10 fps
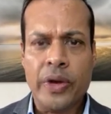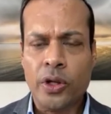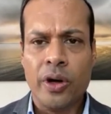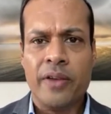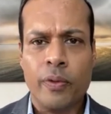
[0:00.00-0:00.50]

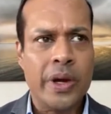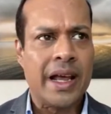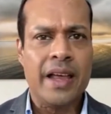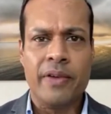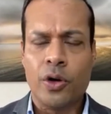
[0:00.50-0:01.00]

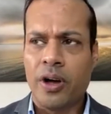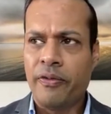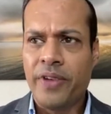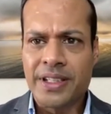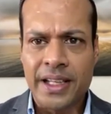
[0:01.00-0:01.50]
can't even go and
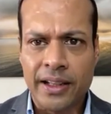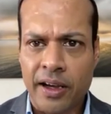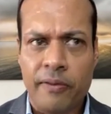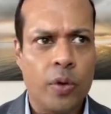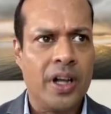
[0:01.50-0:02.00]
visit
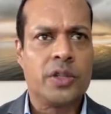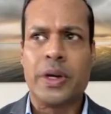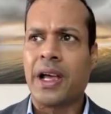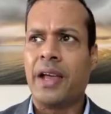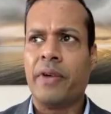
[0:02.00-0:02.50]
loved ones. We
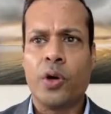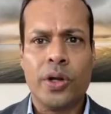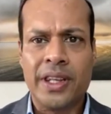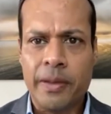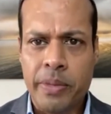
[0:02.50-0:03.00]
can't even go to
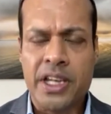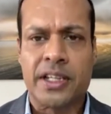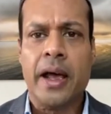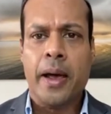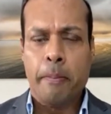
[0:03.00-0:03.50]
the beach.
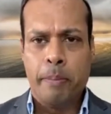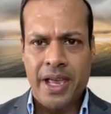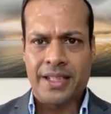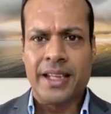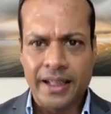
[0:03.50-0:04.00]

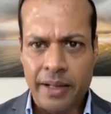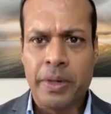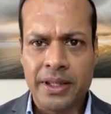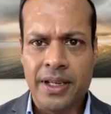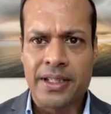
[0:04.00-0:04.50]
Basic
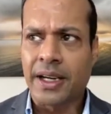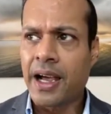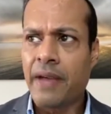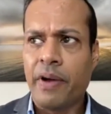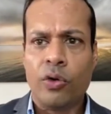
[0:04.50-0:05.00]
liberties. You can't
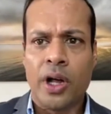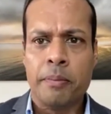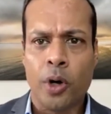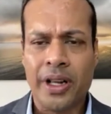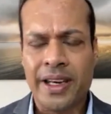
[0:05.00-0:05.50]
even run
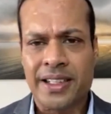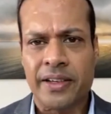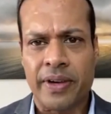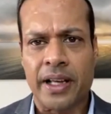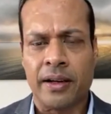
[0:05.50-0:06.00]
ball in the
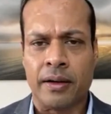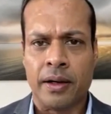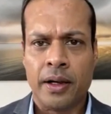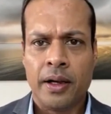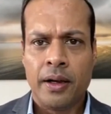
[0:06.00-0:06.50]
savannah.
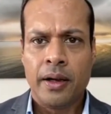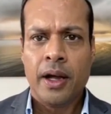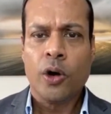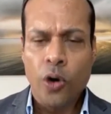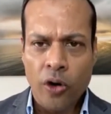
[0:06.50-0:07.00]

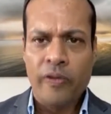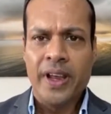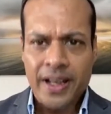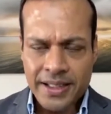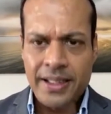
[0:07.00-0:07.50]
COVID
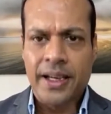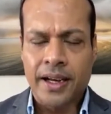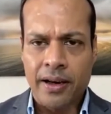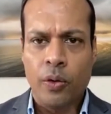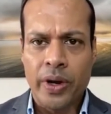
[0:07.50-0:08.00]
has
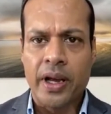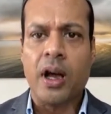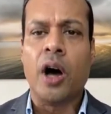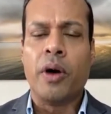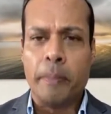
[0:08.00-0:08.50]
taken away
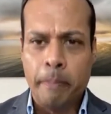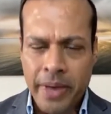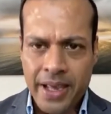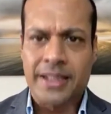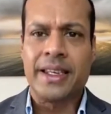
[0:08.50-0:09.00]
our
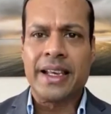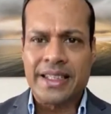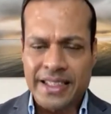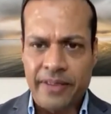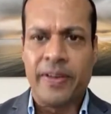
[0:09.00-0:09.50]
basic
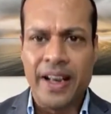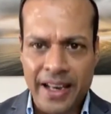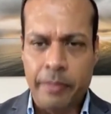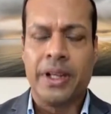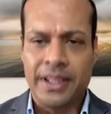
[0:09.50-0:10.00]
civil
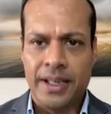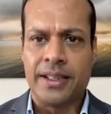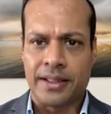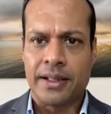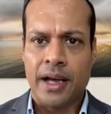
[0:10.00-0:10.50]

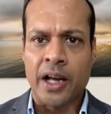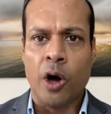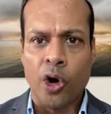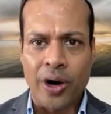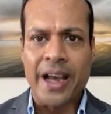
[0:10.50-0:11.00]
liberties and
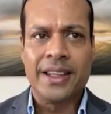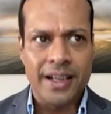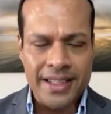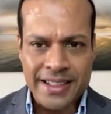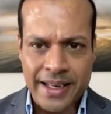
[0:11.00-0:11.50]
our right to
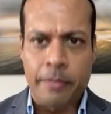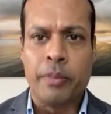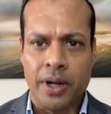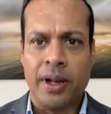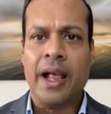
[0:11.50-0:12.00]

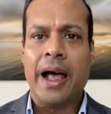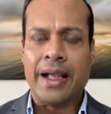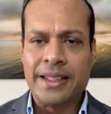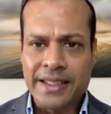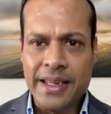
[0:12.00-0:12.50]
assemble
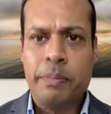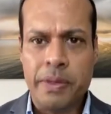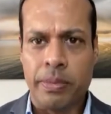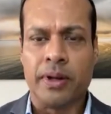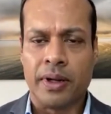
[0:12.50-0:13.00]
and see people